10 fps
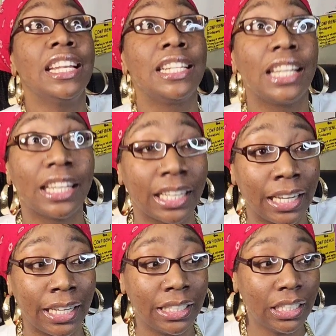
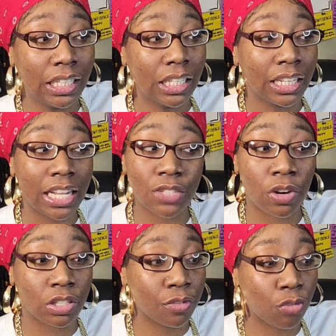Then that's
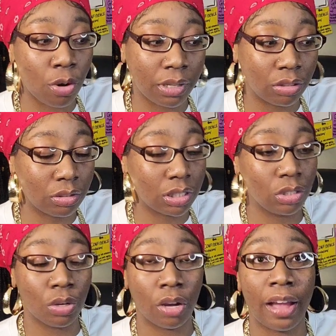first and foremost,
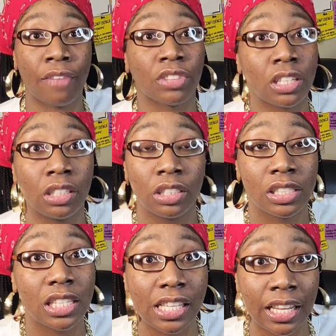you know, after
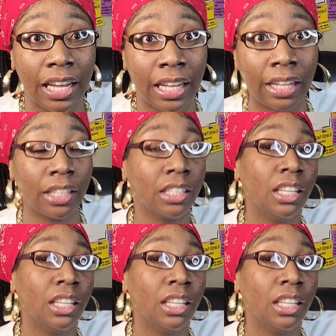seeking God.